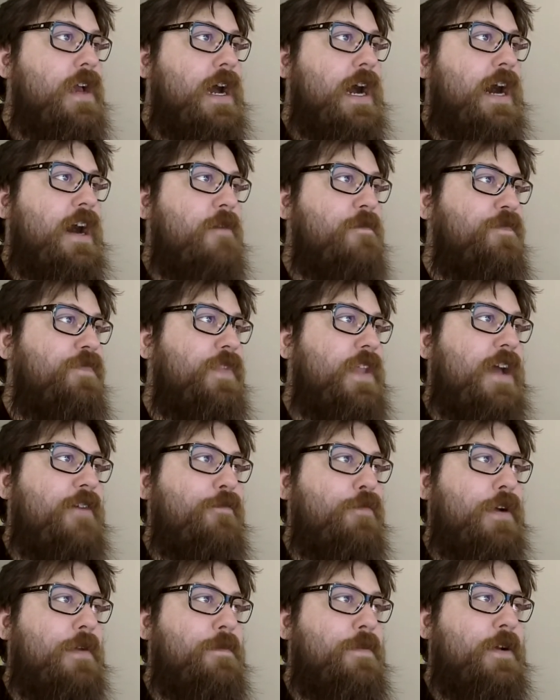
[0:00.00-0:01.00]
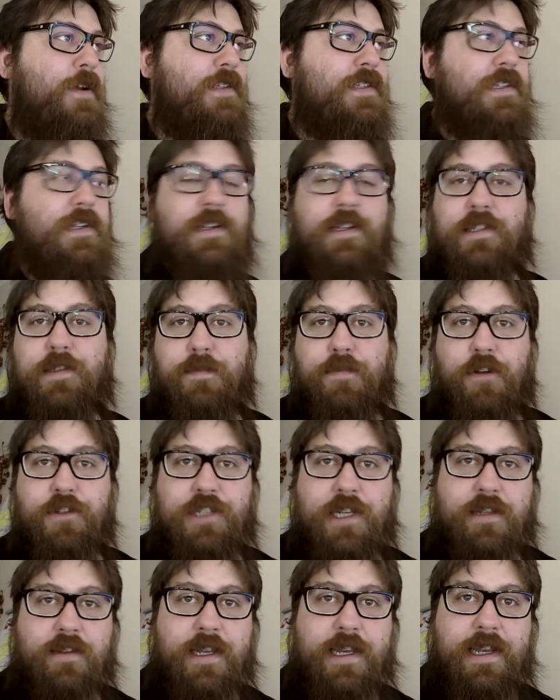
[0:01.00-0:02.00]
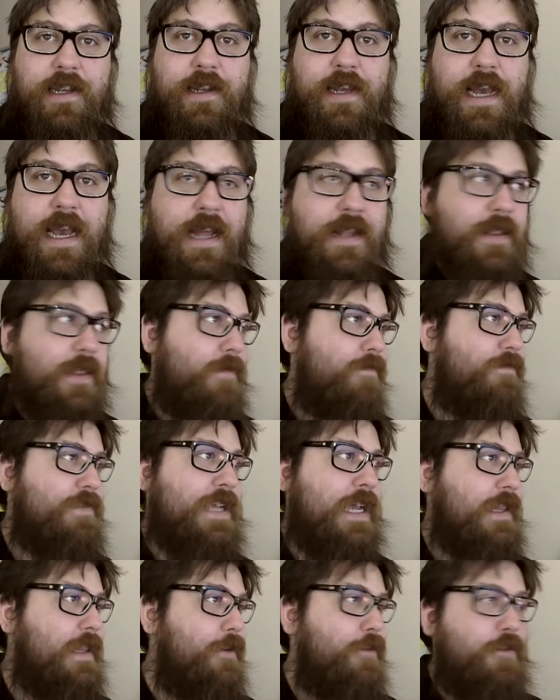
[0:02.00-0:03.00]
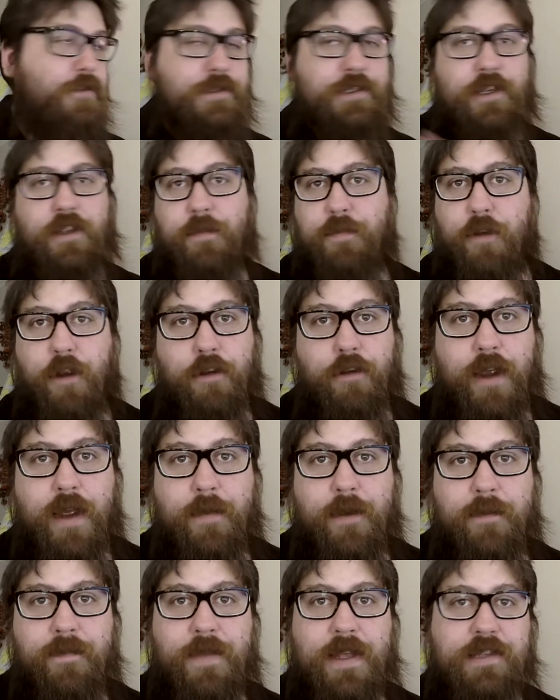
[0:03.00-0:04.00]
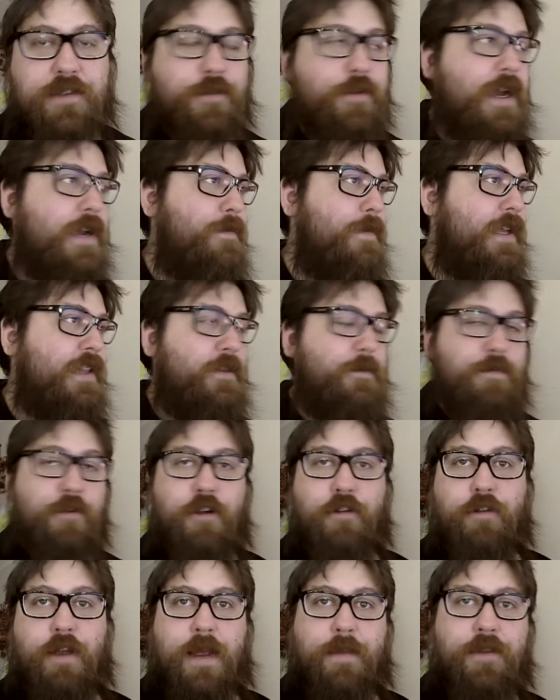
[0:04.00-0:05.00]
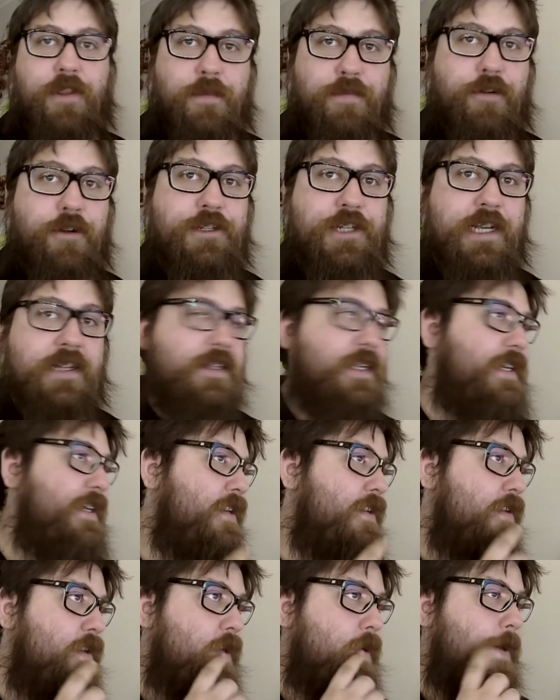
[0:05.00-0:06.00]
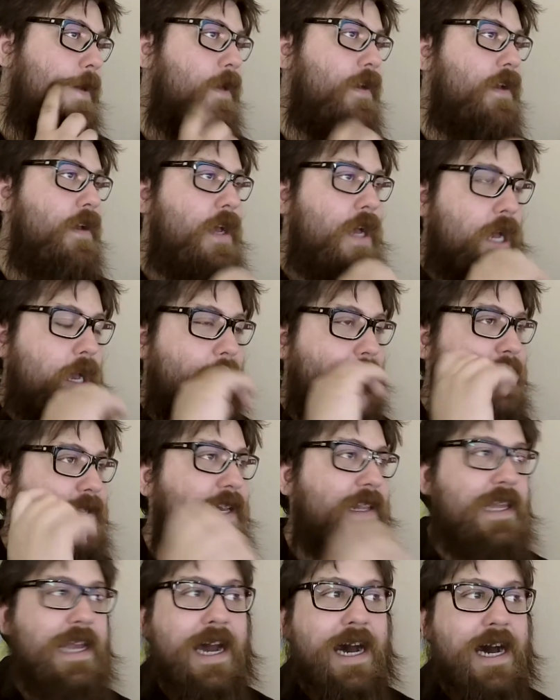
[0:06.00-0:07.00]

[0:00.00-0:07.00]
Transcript: have one person that is a project lead and say they're also the programmer. That's great, make the programmer the project lead. And say the